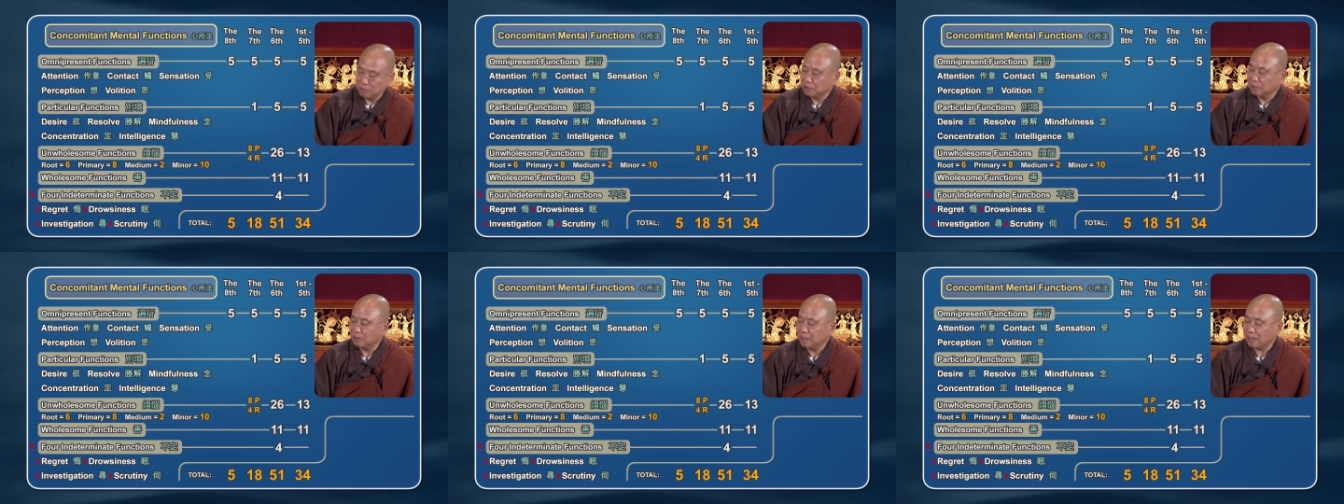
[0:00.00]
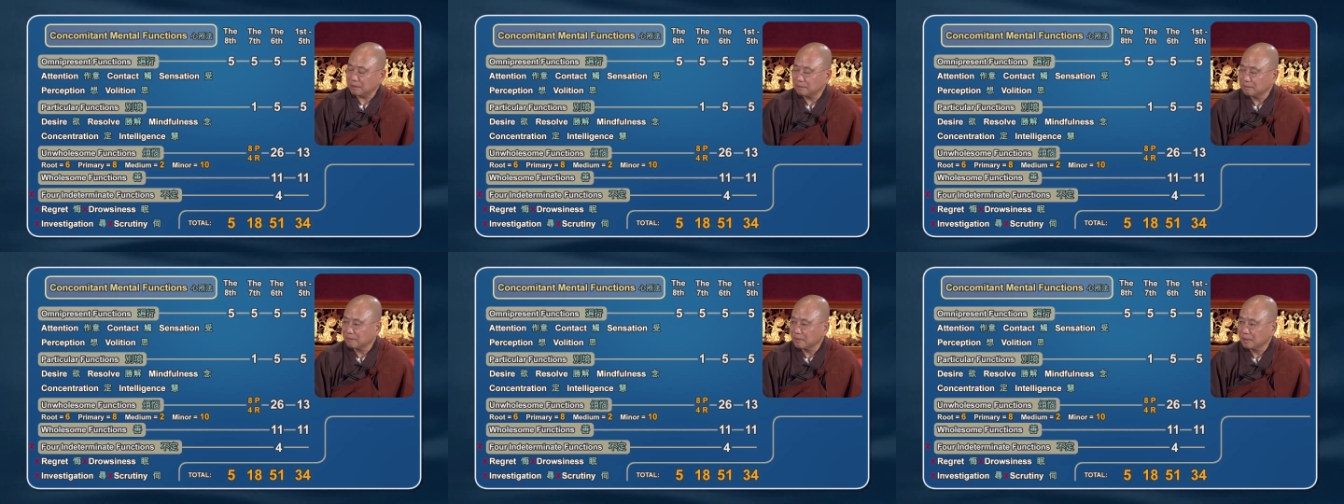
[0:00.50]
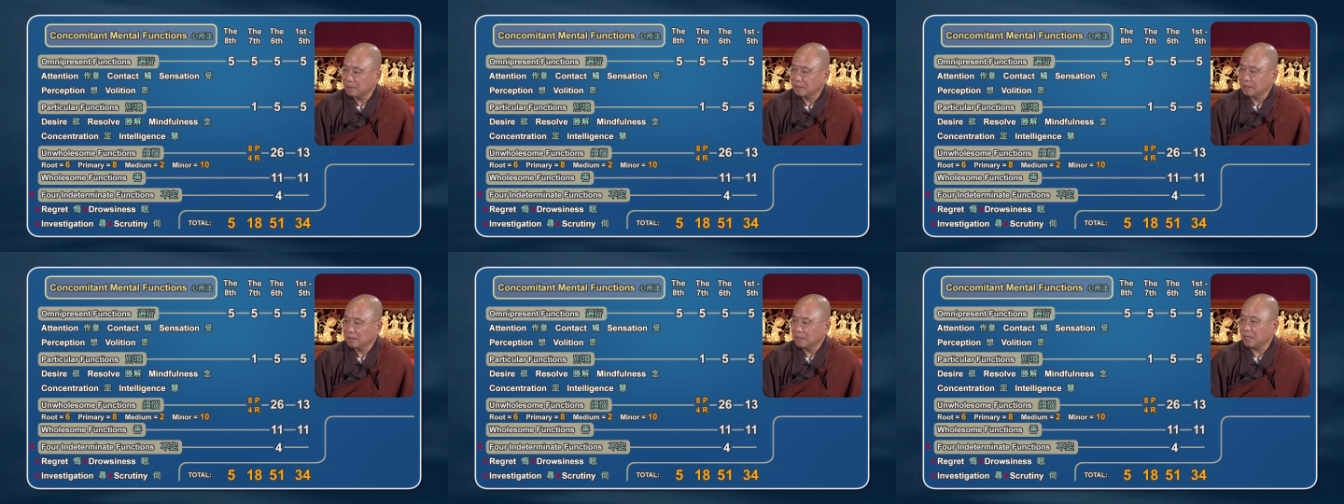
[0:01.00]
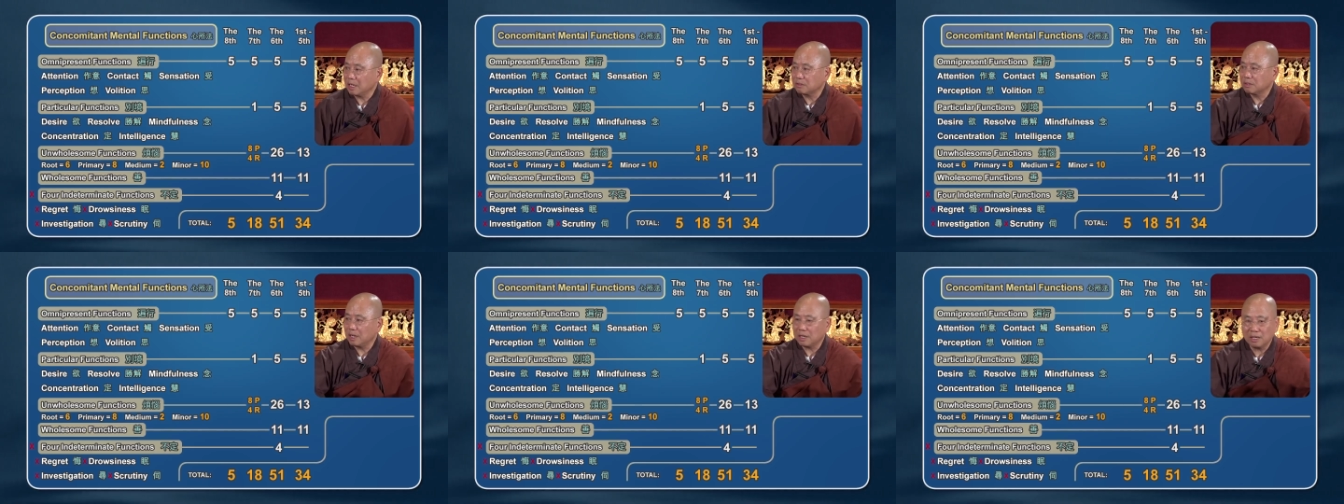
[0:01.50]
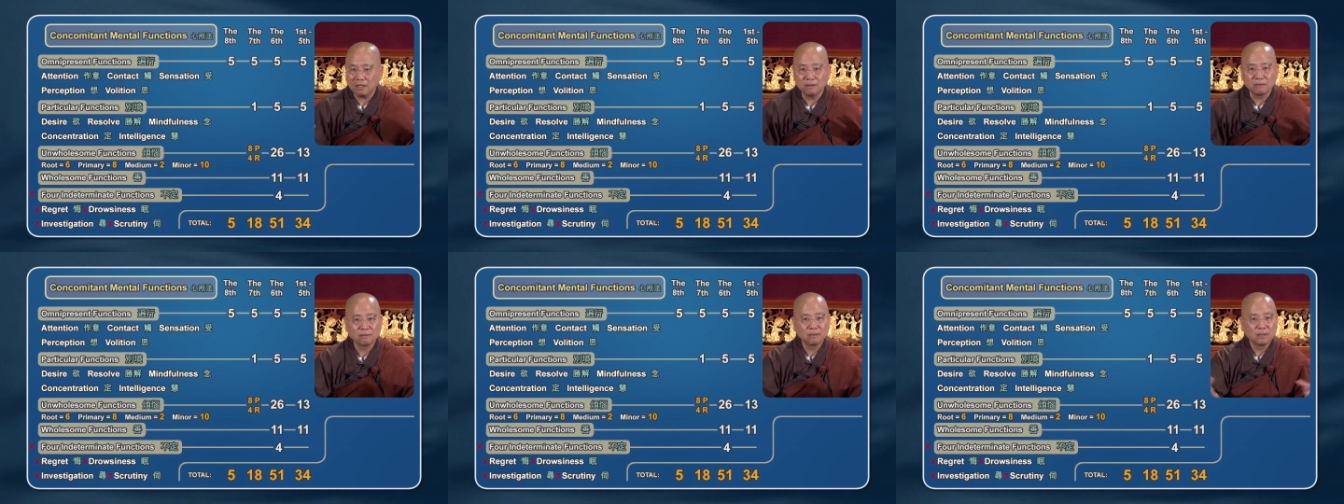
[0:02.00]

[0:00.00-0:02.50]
Would he do that? He has to take in.